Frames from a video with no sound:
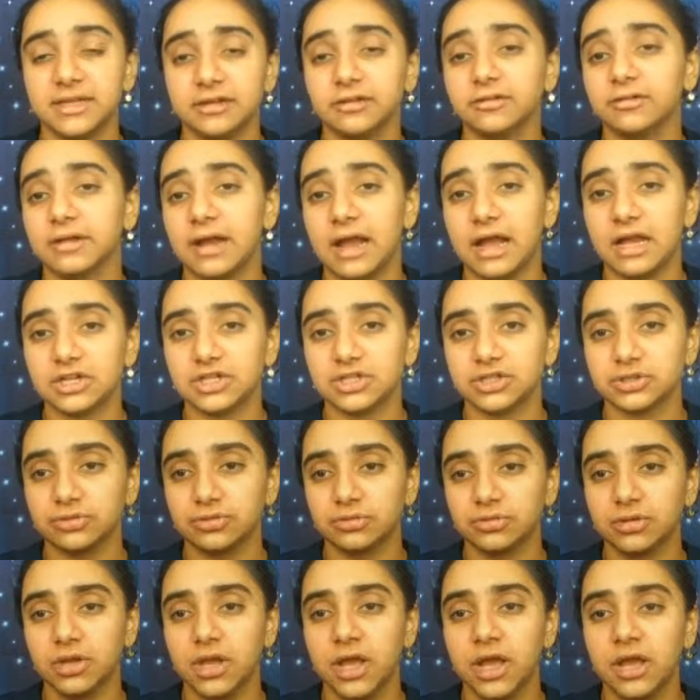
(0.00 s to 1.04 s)

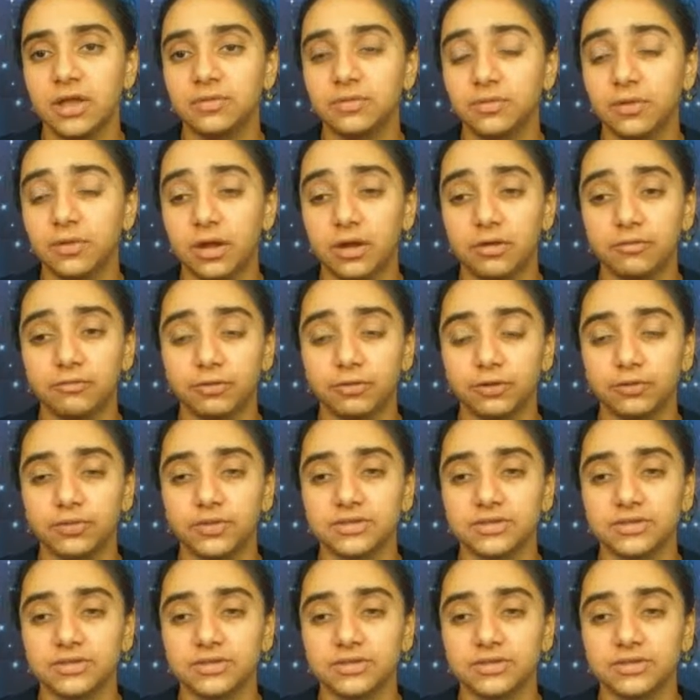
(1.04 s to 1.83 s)
irrational root.